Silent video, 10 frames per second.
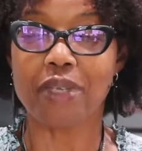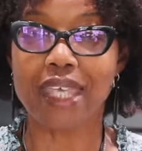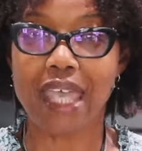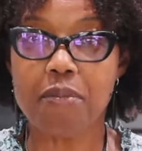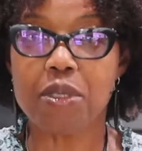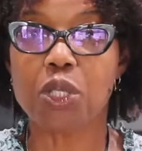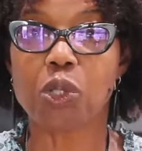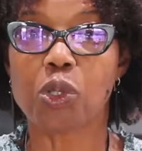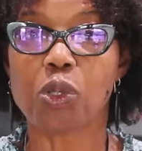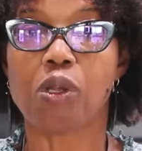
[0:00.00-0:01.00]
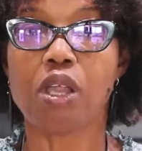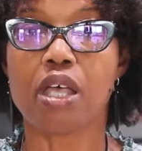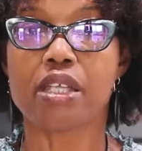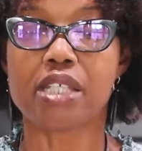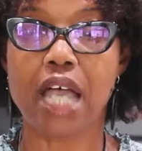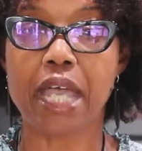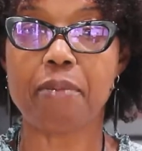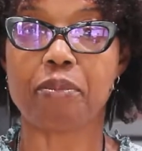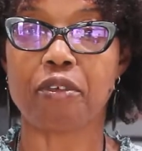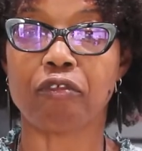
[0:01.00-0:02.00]
chemical
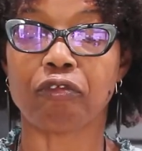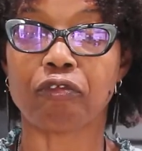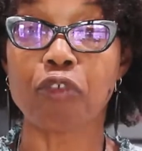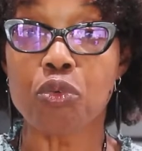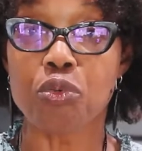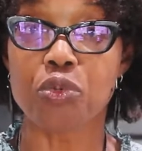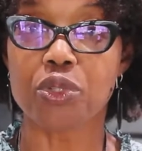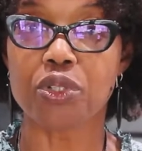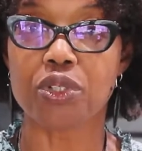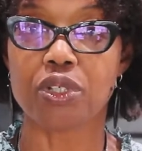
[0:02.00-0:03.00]
type food